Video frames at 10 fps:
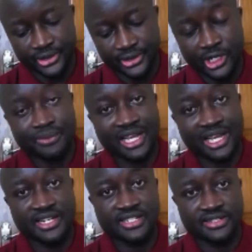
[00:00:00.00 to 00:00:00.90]
oil
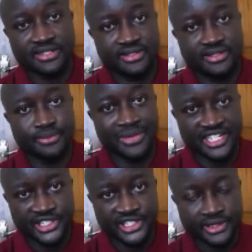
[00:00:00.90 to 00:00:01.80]
marketers
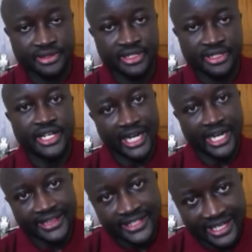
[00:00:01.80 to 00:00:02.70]
margin. And
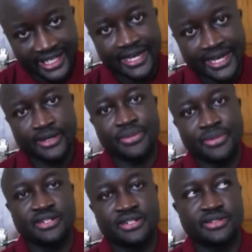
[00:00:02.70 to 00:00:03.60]
then the other
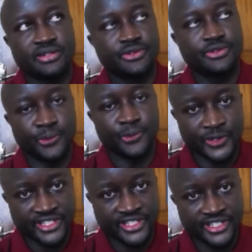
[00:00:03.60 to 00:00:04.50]
part, which
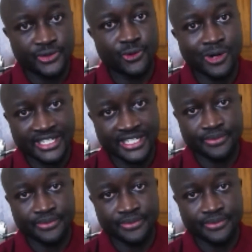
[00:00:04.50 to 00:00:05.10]
is quite